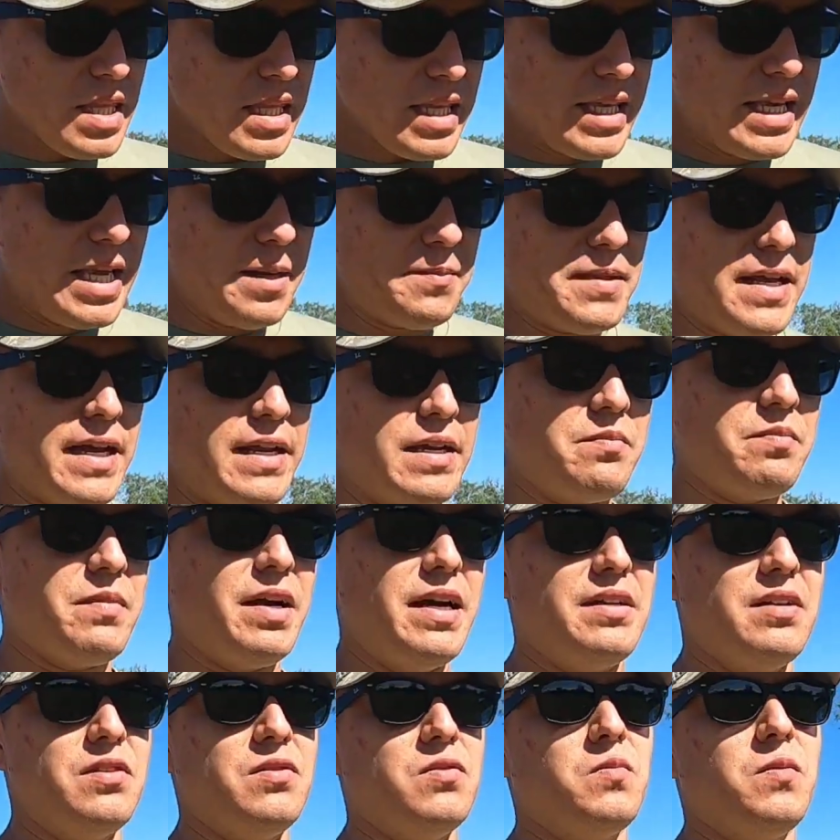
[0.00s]
keep that in
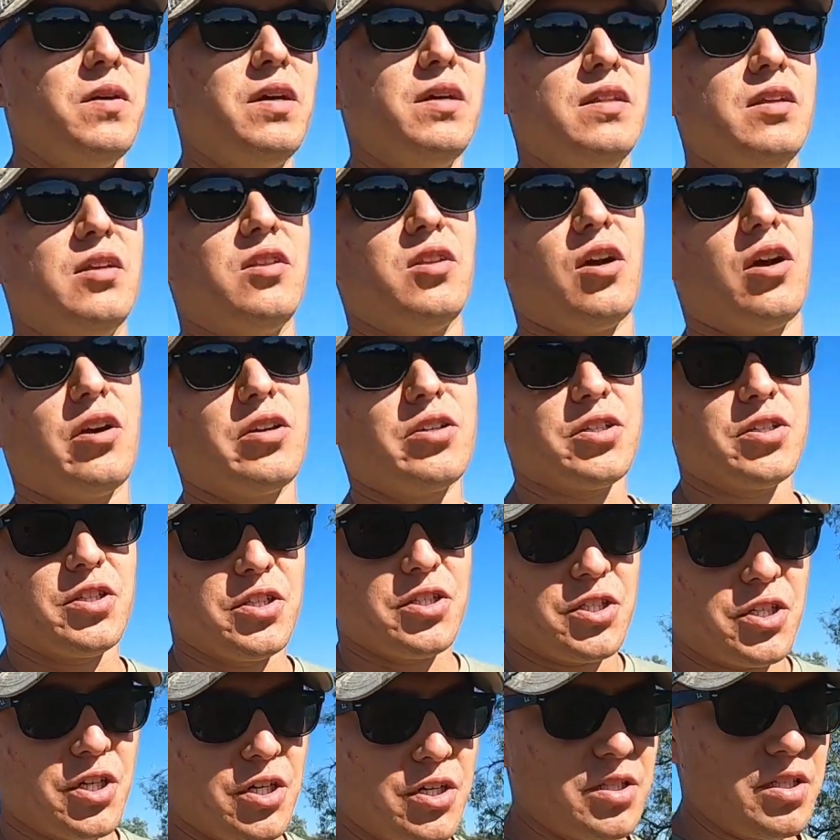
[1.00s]
mind as well. The larger the
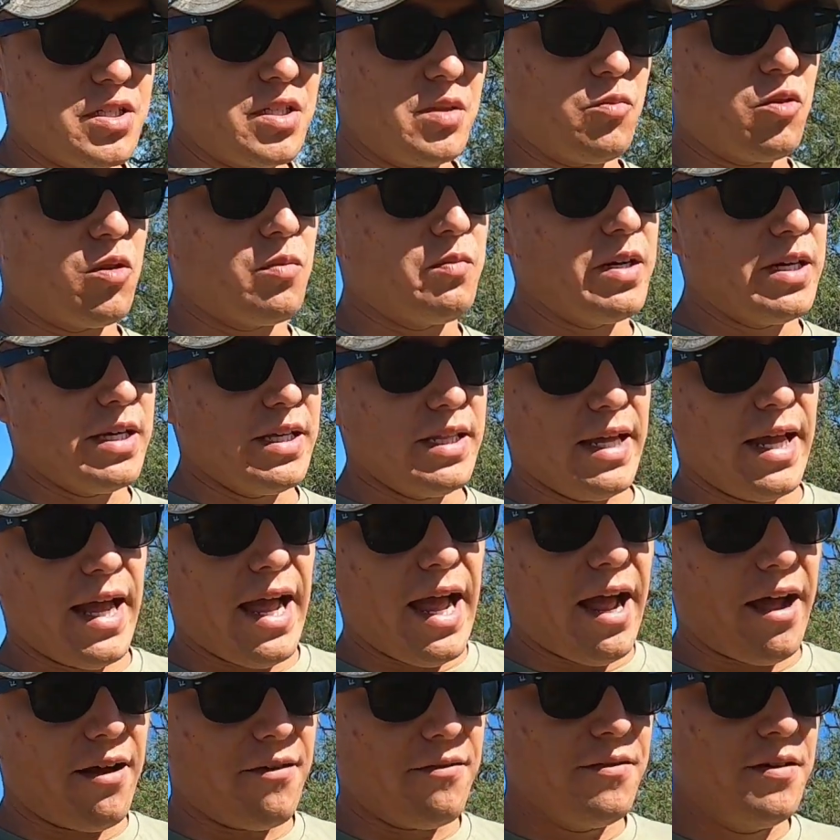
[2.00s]
church, the more money they
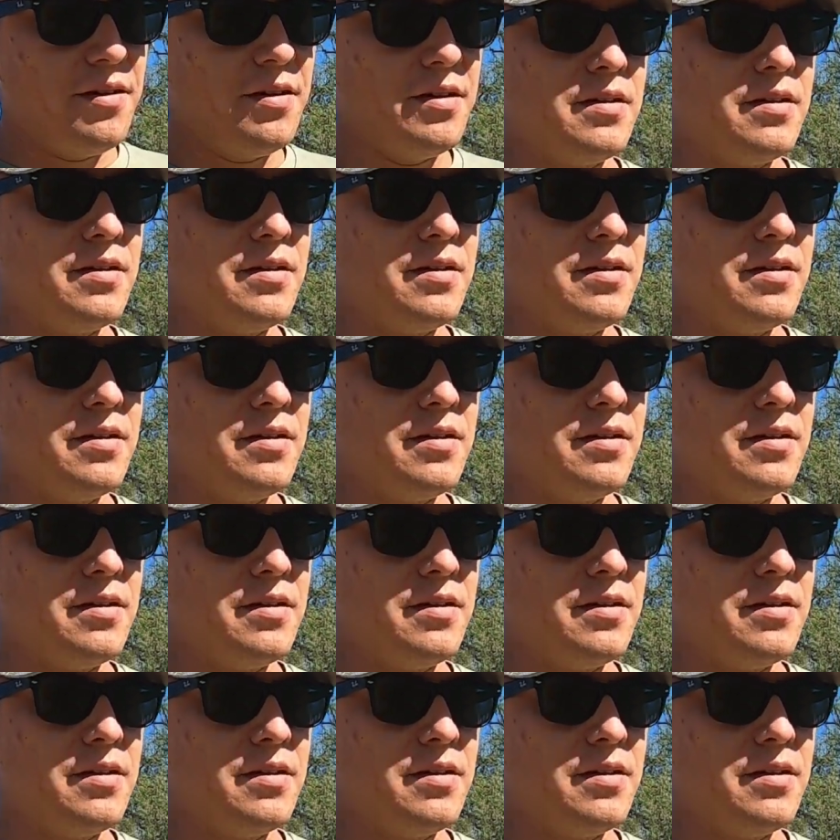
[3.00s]
have.